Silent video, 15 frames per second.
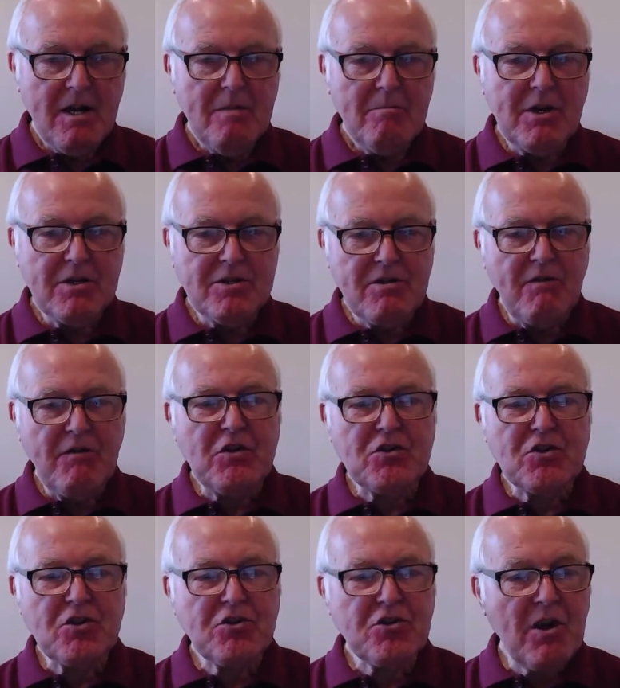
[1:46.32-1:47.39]
Because if you
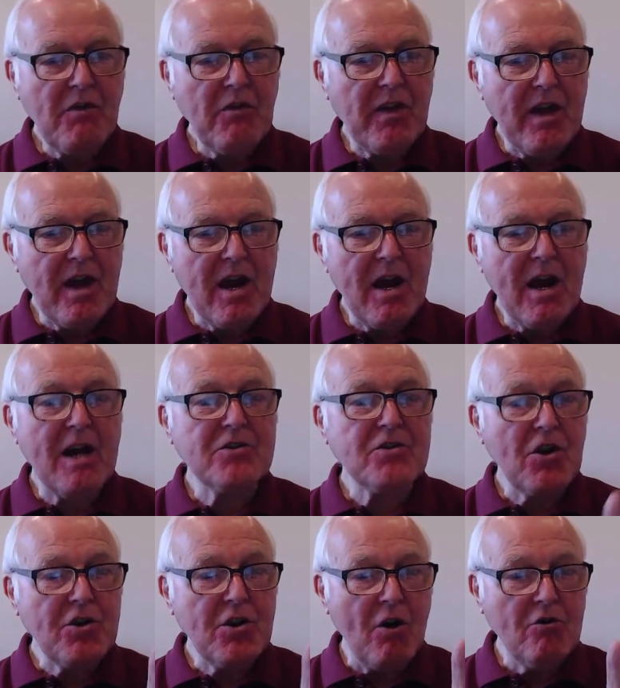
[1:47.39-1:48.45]
just sit there, as
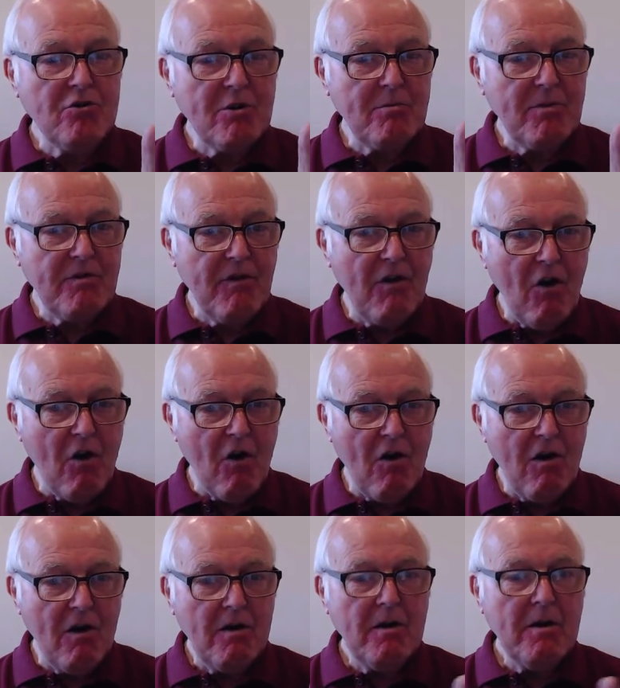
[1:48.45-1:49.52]
I told you
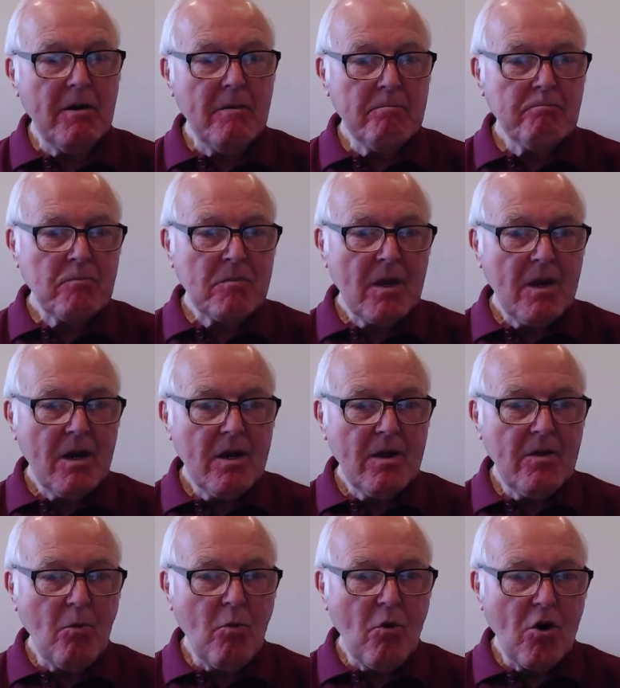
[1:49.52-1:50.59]
before,
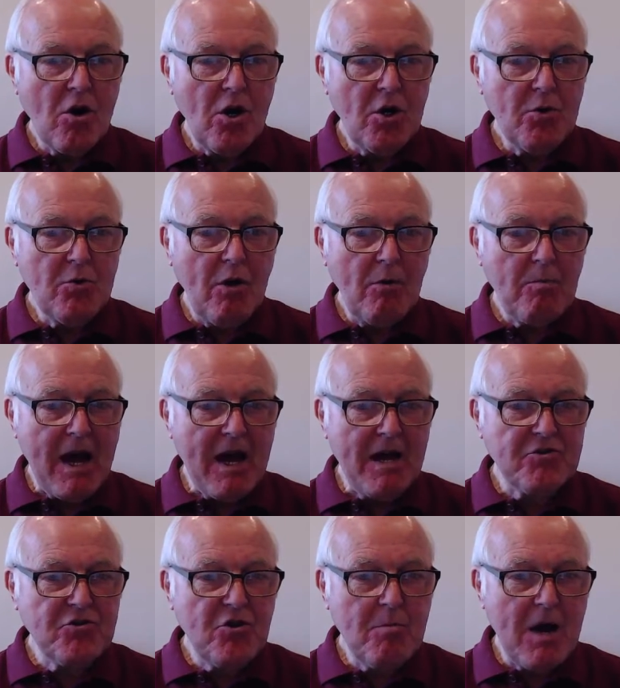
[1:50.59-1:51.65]
the world will
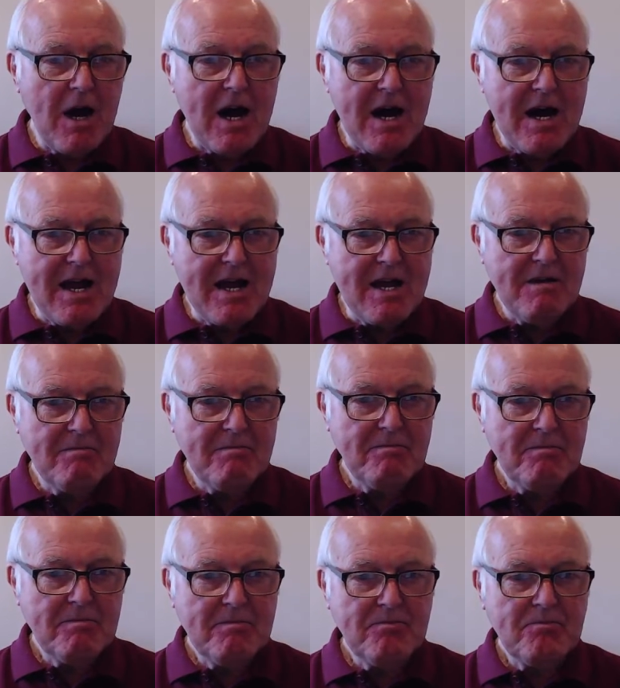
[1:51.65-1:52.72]
pass you by,
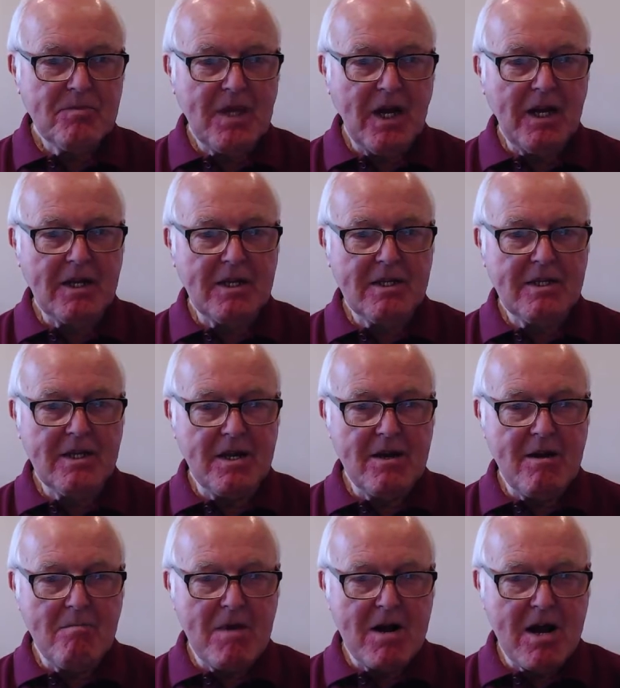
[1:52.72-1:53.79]
like the
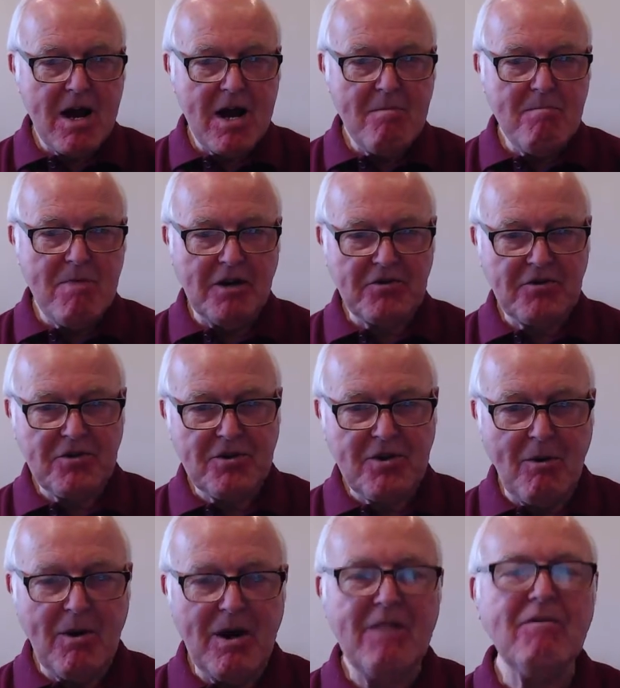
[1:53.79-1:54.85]
number nine bus
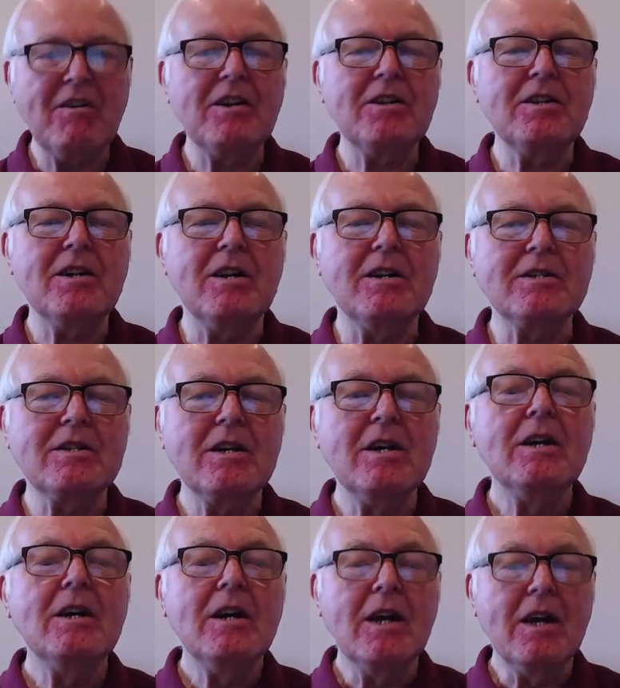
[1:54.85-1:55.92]
or whatever it is.
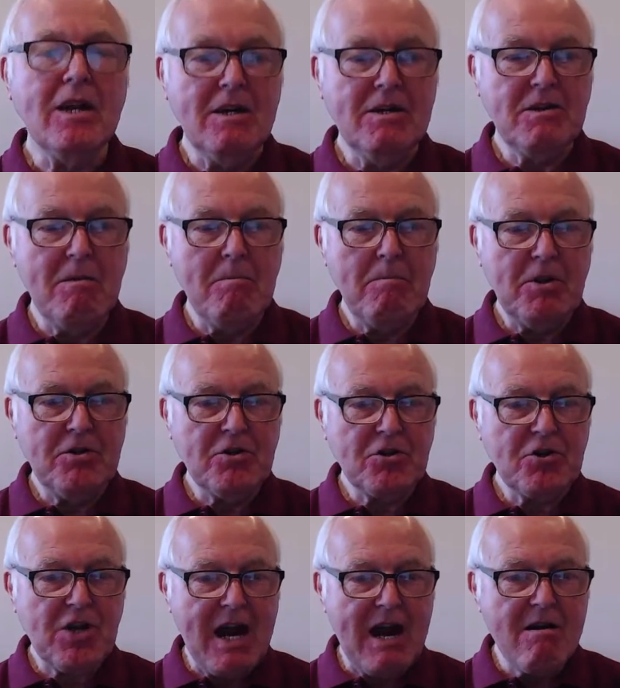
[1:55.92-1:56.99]
It'll simply
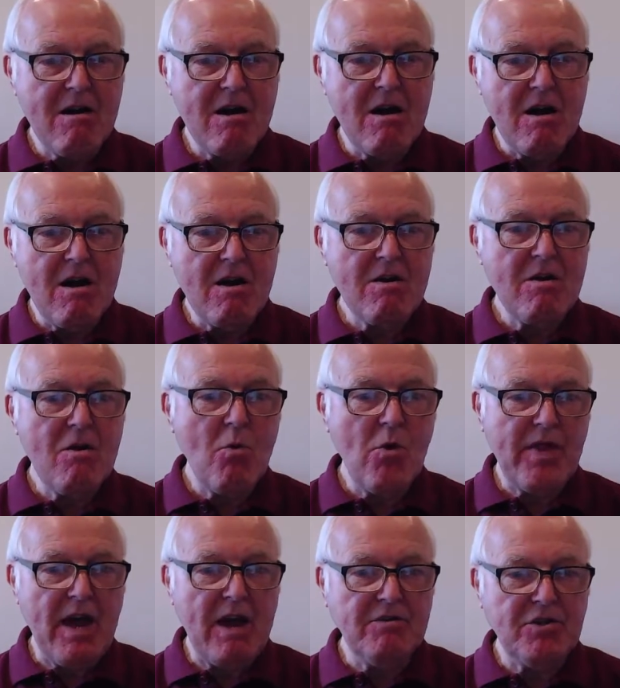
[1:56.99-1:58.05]
just carry on
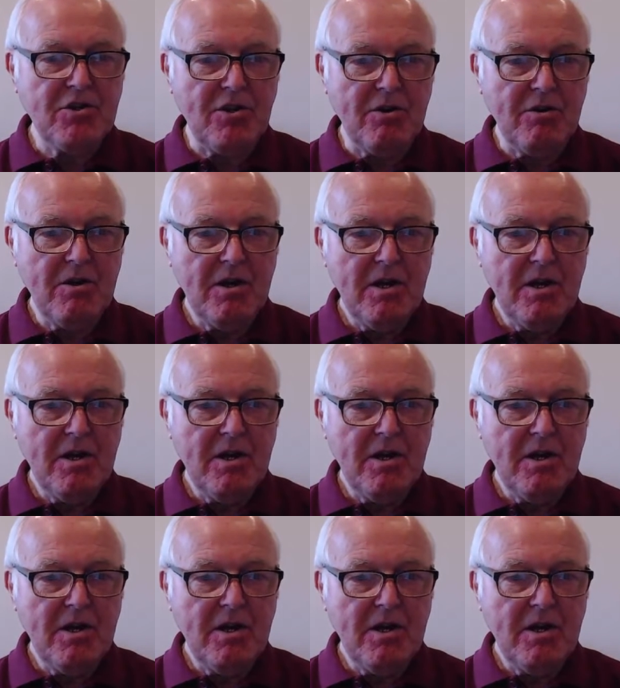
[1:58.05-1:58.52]
without you.